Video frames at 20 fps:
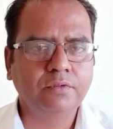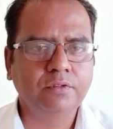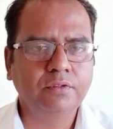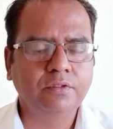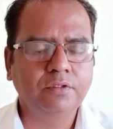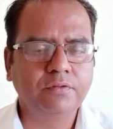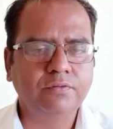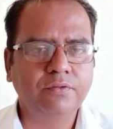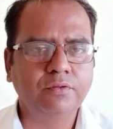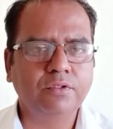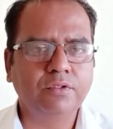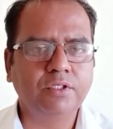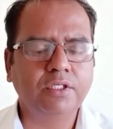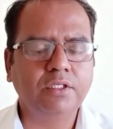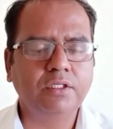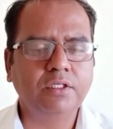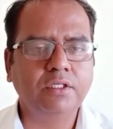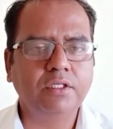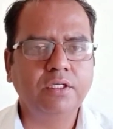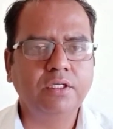If you
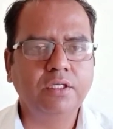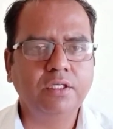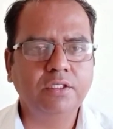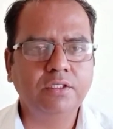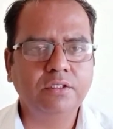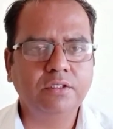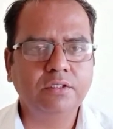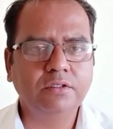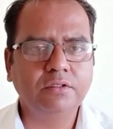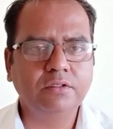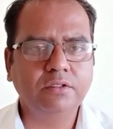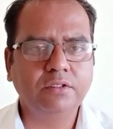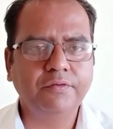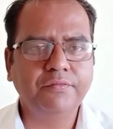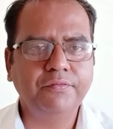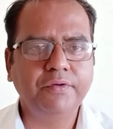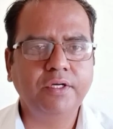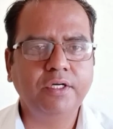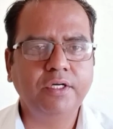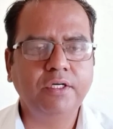think in English,
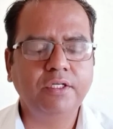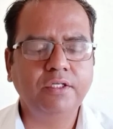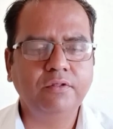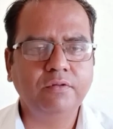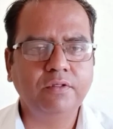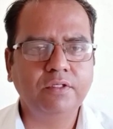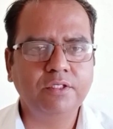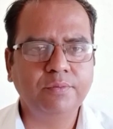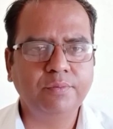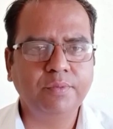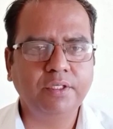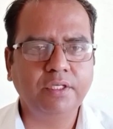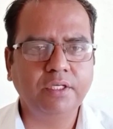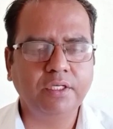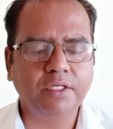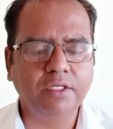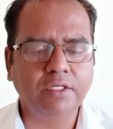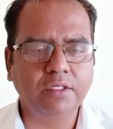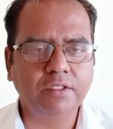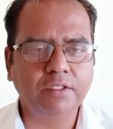definitely you will speak in
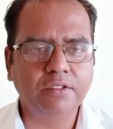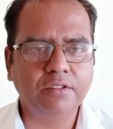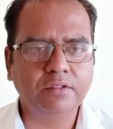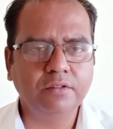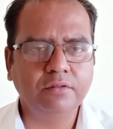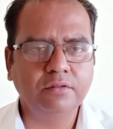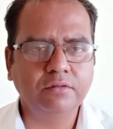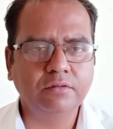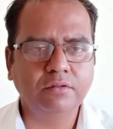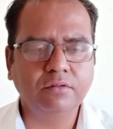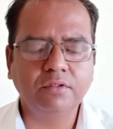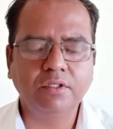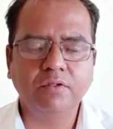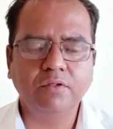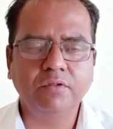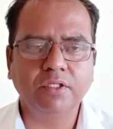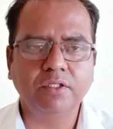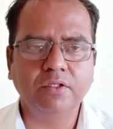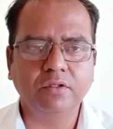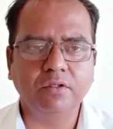English, no
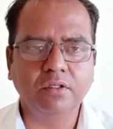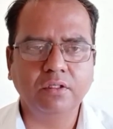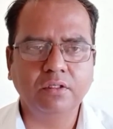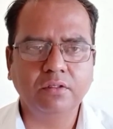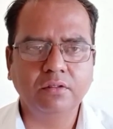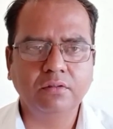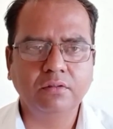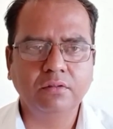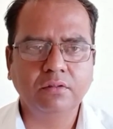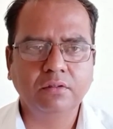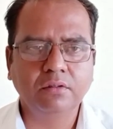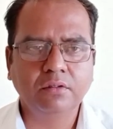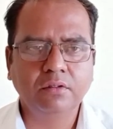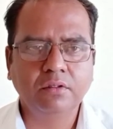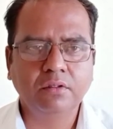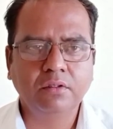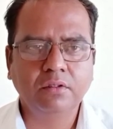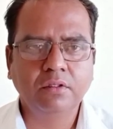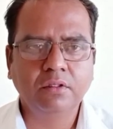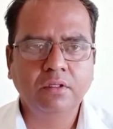doubt at all.
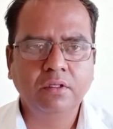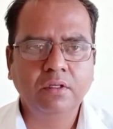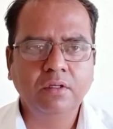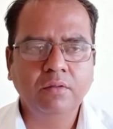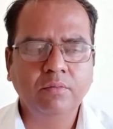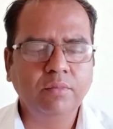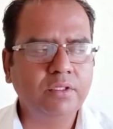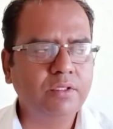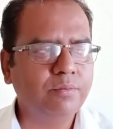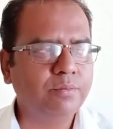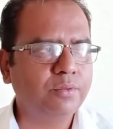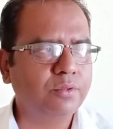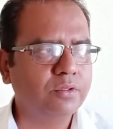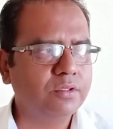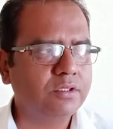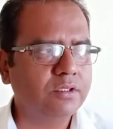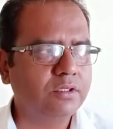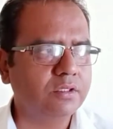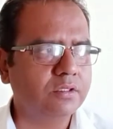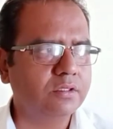But the
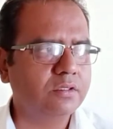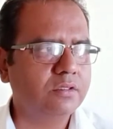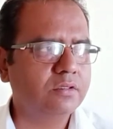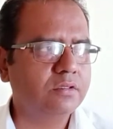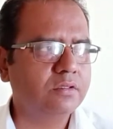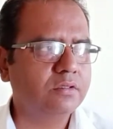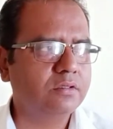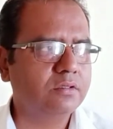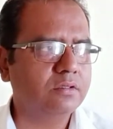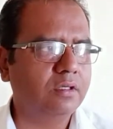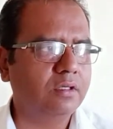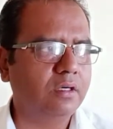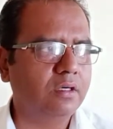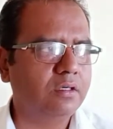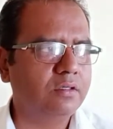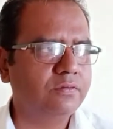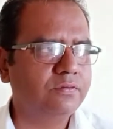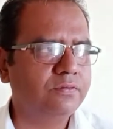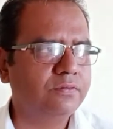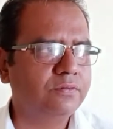process
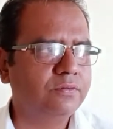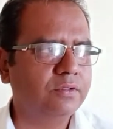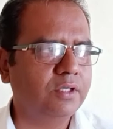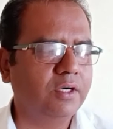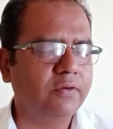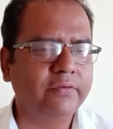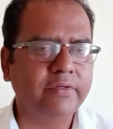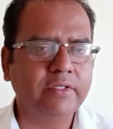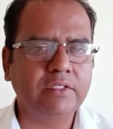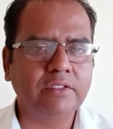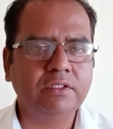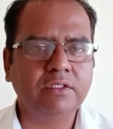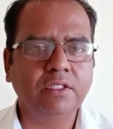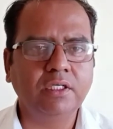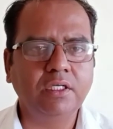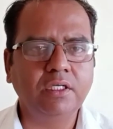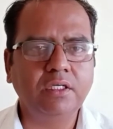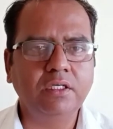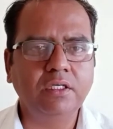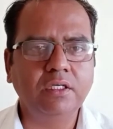of our
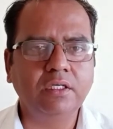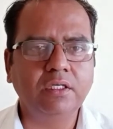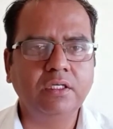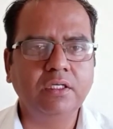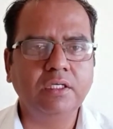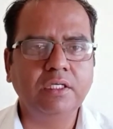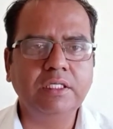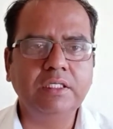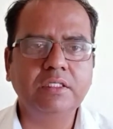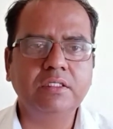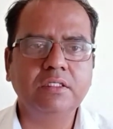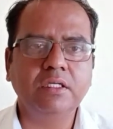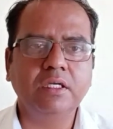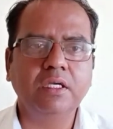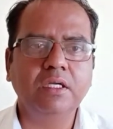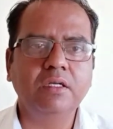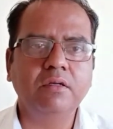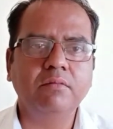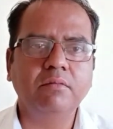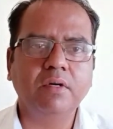thinking is
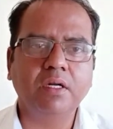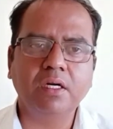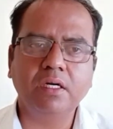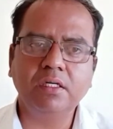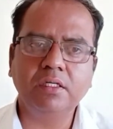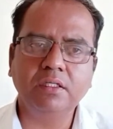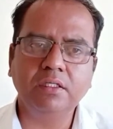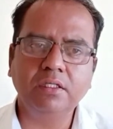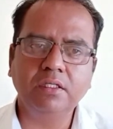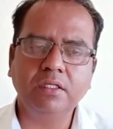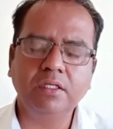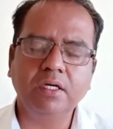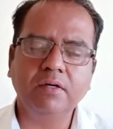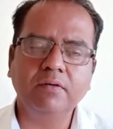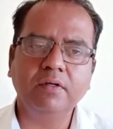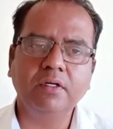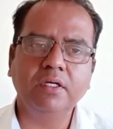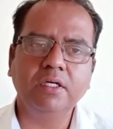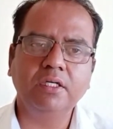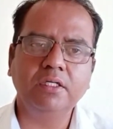in Marathi, in
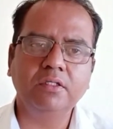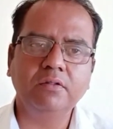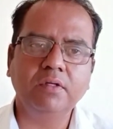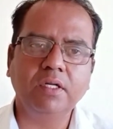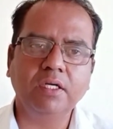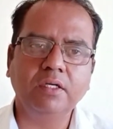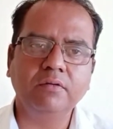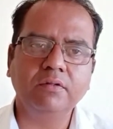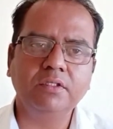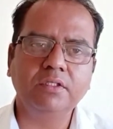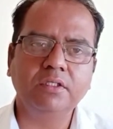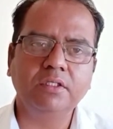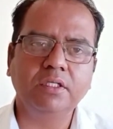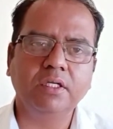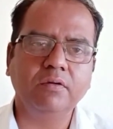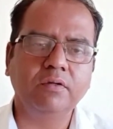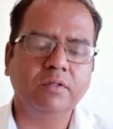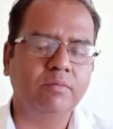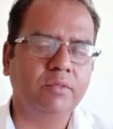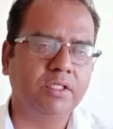our native language, in
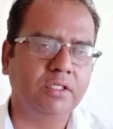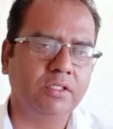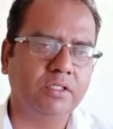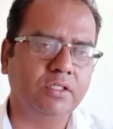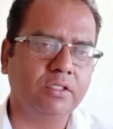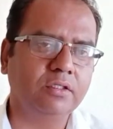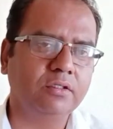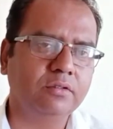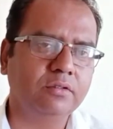our mother tongue.